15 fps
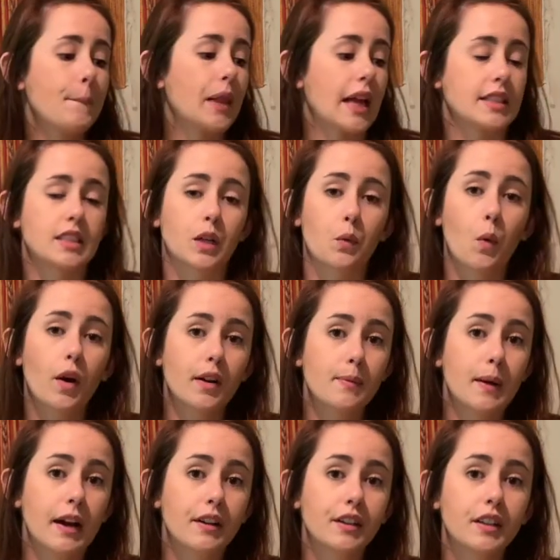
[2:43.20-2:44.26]
plastic water
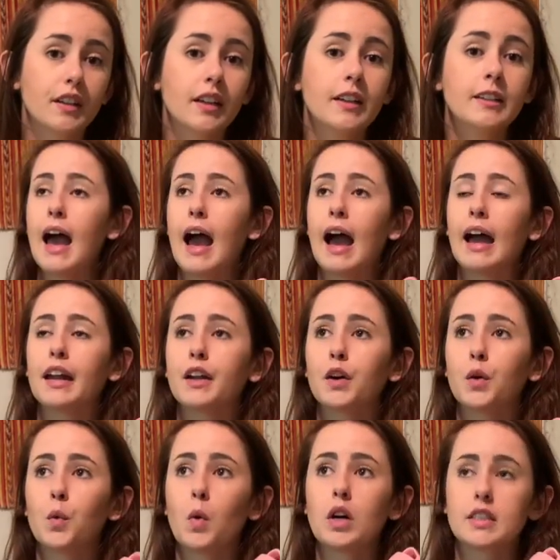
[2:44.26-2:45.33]
bottle. At
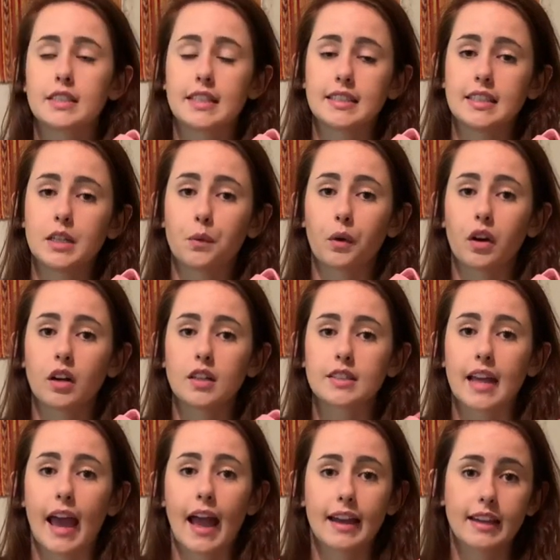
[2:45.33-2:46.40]
Walt Disney
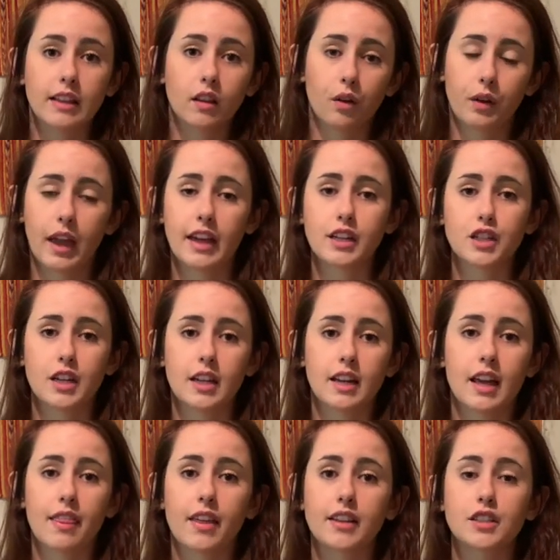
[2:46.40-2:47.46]
World, any
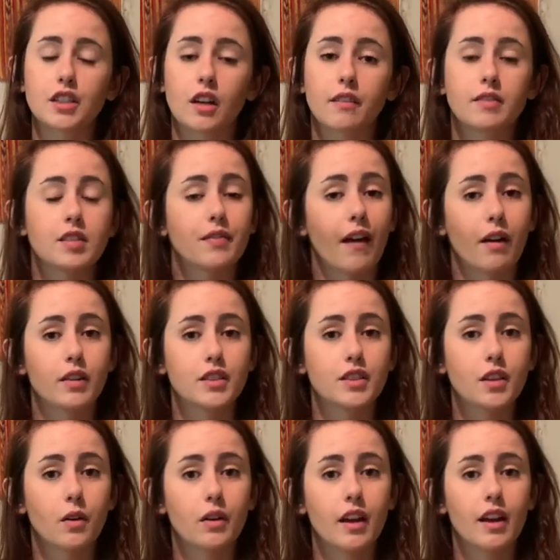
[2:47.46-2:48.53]
location that serves fountain
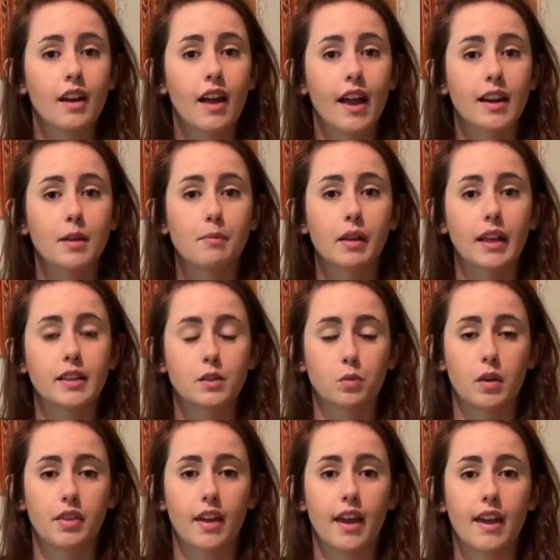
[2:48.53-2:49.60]
soda, any place
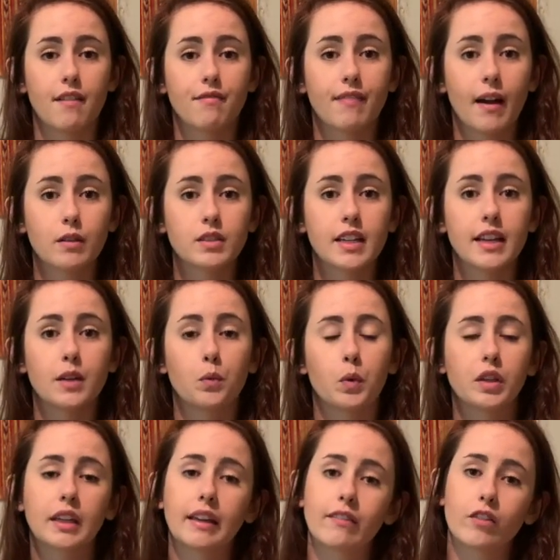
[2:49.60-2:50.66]
with a fountain
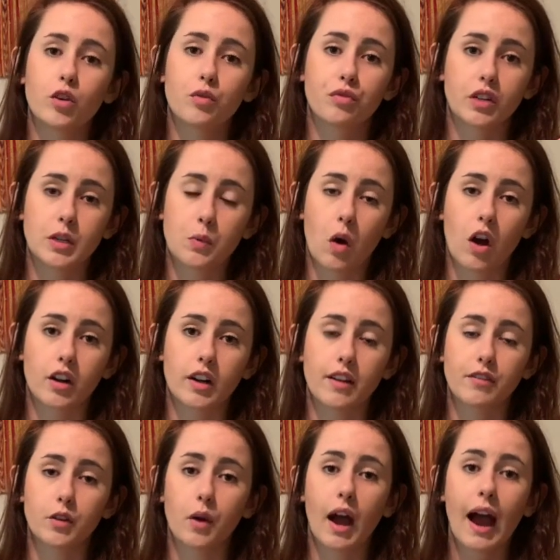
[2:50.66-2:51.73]
will give you free water
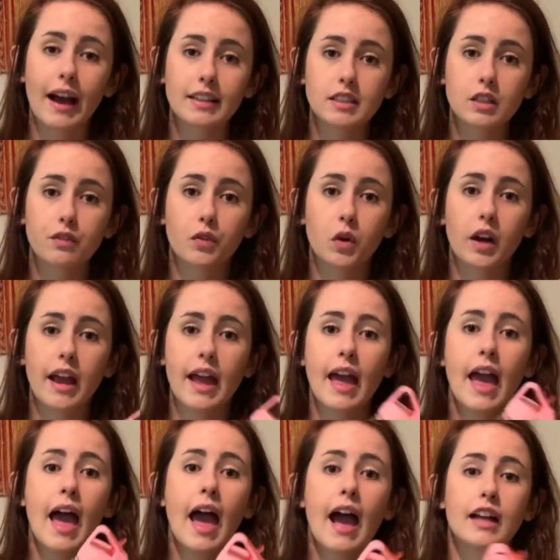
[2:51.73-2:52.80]
if you ask for it.
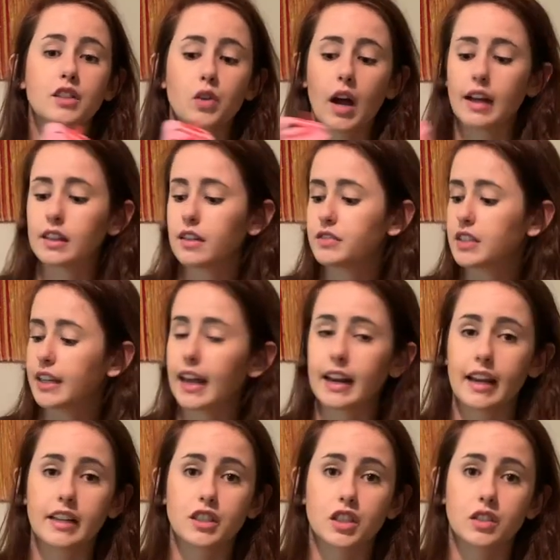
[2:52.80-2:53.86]
And so I love to get
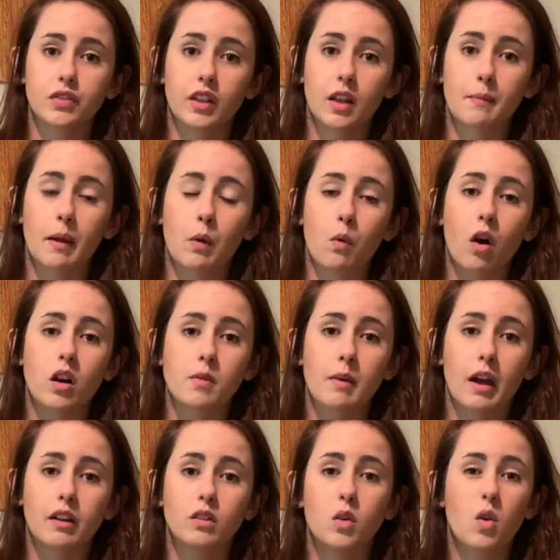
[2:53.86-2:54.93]
it and just fill up my water
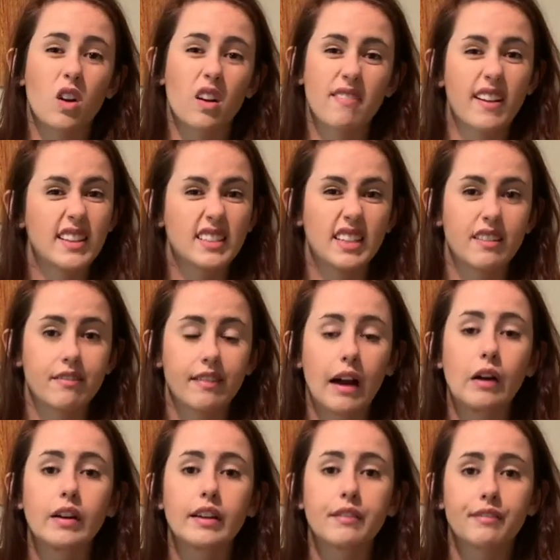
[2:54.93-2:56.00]
bottle, or if I see a
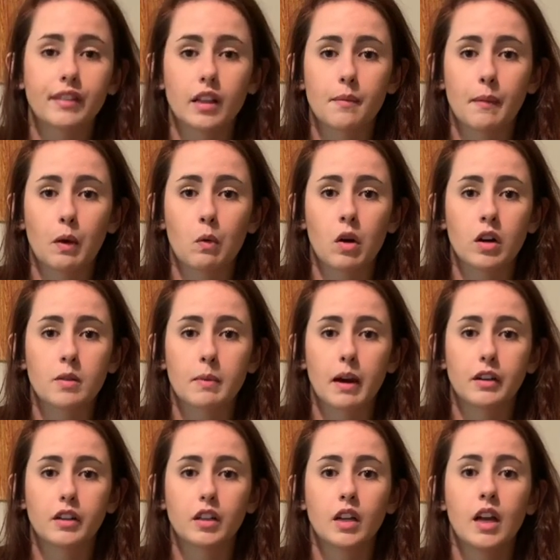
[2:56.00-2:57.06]
fountain, fill up my water
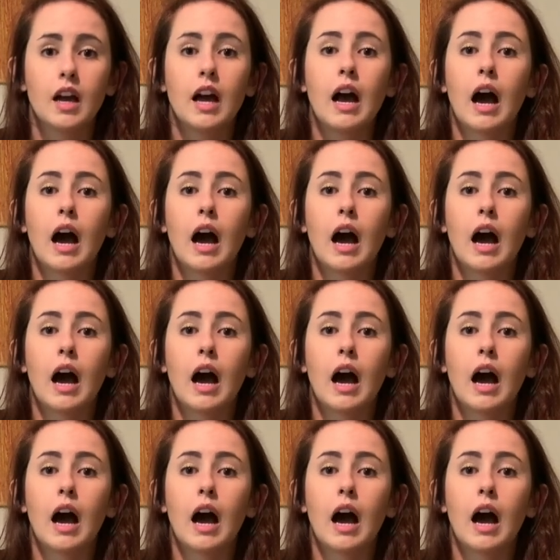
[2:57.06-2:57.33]
bottle,